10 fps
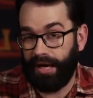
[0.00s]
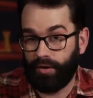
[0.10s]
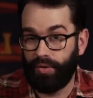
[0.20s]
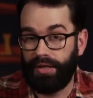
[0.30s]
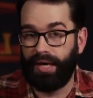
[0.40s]

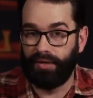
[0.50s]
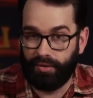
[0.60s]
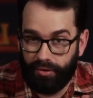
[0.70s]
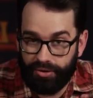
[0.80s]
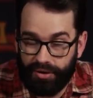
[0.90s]
equity, and
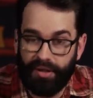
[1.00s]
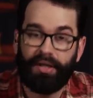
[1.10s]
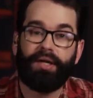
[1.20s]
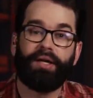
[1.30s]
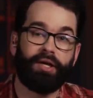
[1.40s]
inclusion,
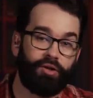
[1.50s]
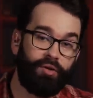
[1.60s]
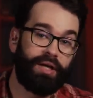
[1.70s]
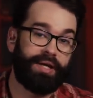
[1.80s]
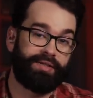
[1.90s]

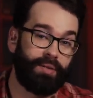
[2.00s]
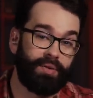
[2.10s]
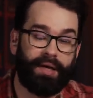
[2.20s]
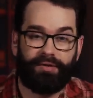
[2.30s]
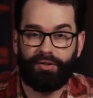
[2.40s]
including as they
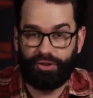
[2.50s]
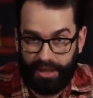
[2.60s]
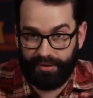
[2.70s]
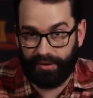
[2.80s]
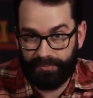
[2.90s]
relate to
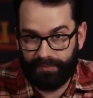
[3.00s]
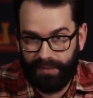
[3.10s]
gender,